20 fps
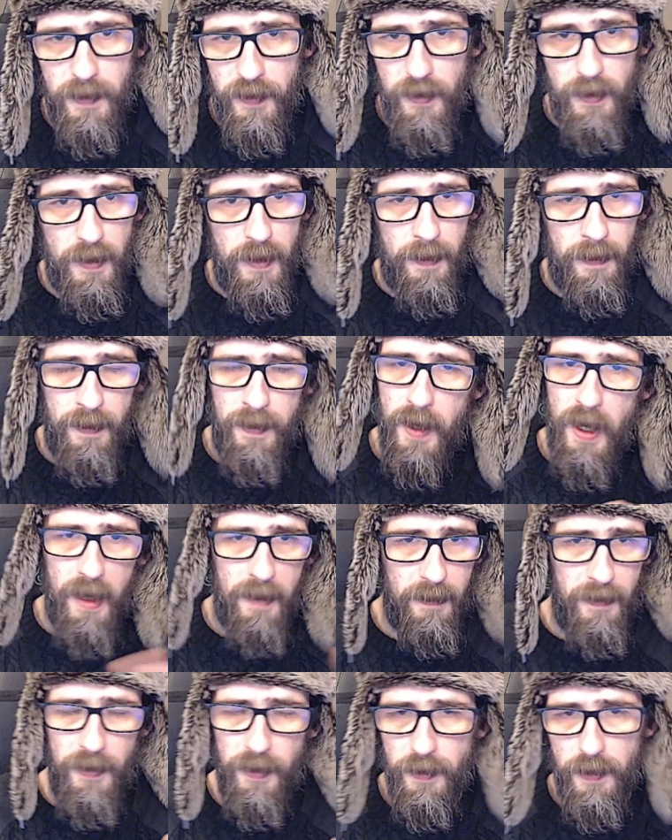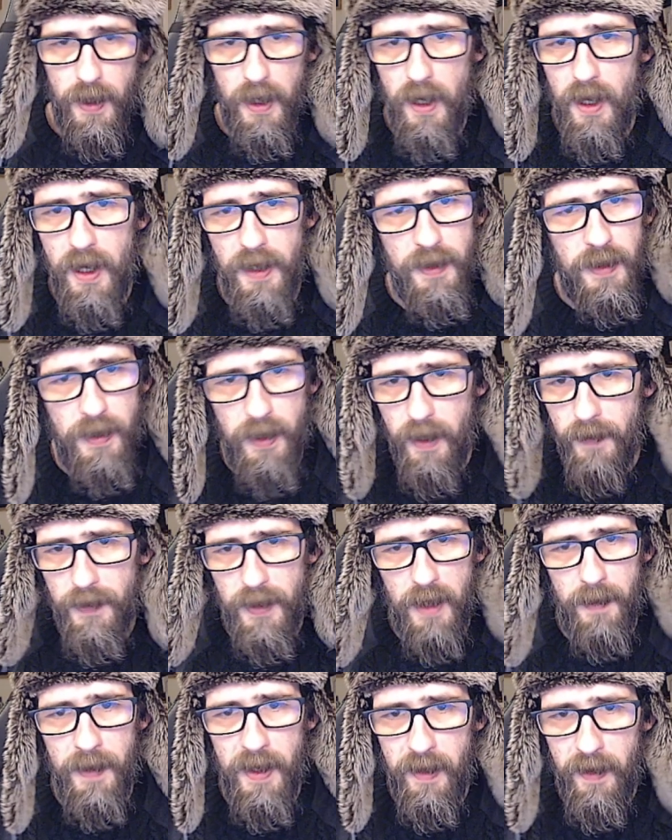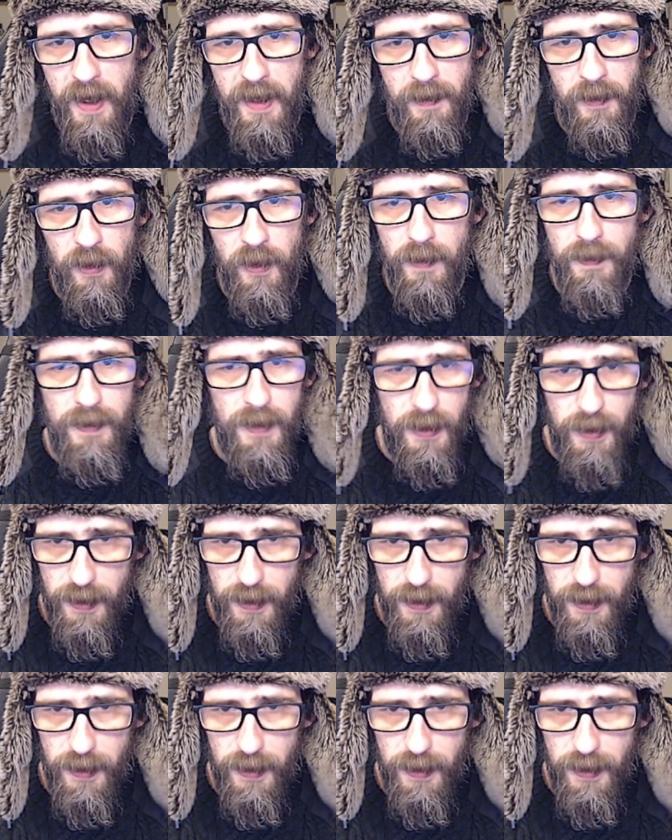through the client. You don't have to come here anymore.